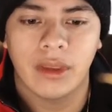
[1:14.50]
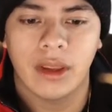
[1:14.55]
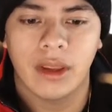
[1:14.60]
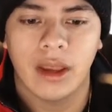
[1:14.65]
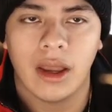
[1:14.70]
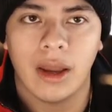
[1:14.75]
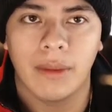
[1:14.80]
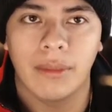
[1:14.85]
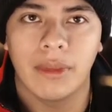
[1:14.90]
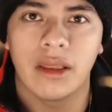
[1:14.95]

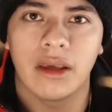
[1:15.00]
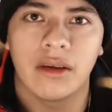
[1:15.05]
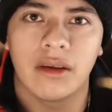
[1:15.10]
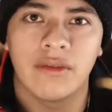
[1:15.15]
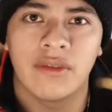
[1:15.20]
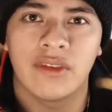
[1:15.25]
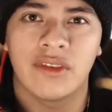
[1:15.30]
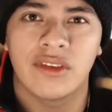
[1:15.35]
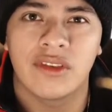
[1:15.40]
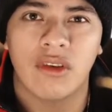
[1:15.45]
I believe
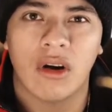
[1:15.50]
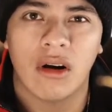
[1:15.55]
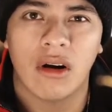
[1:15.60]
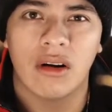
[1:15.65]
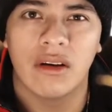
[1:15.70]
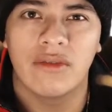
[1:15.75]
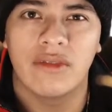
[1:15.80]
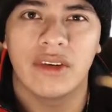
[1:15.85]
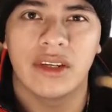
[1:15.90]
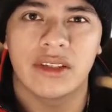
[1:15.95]
start
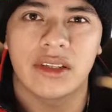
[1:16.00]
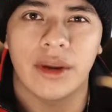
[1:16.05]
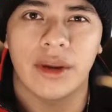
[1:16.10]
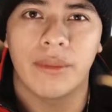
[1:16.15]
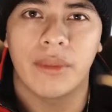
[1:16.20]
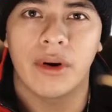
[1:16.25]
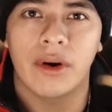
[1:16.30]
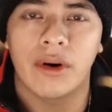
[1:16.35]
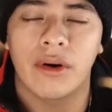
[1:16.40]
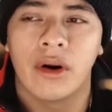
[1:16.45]
of
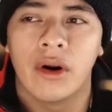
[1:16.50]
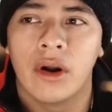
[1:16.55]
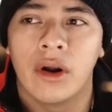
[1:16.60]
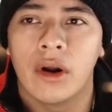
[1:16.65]
December,